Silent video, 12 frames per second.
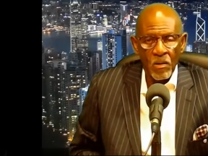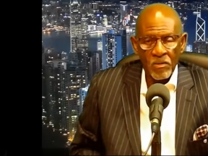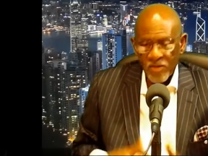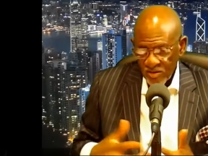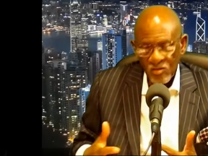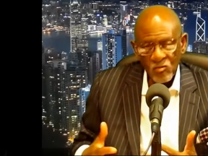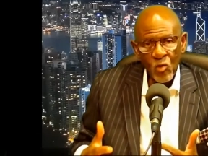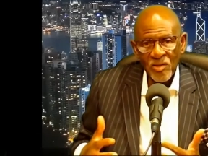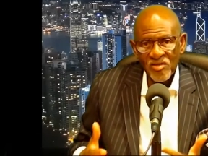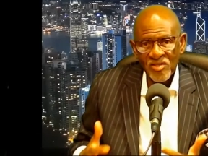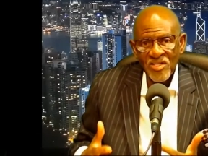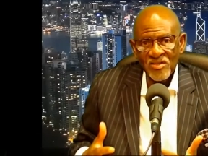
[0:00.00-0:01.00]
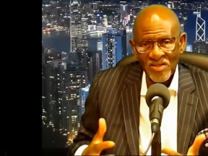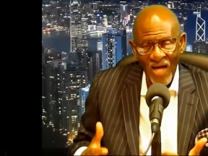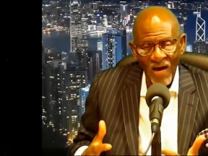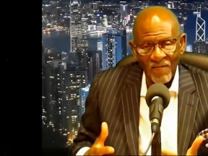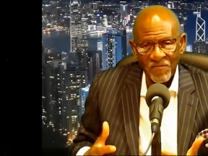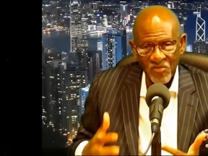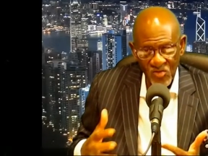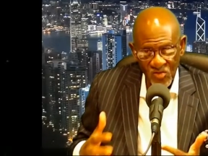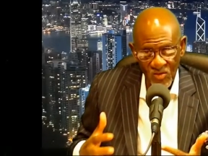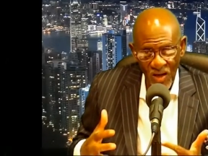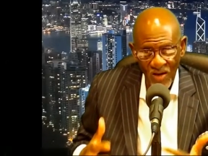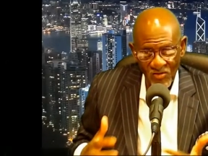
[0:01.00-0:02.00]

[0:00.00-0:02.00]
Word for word: This is what Jesus, our, our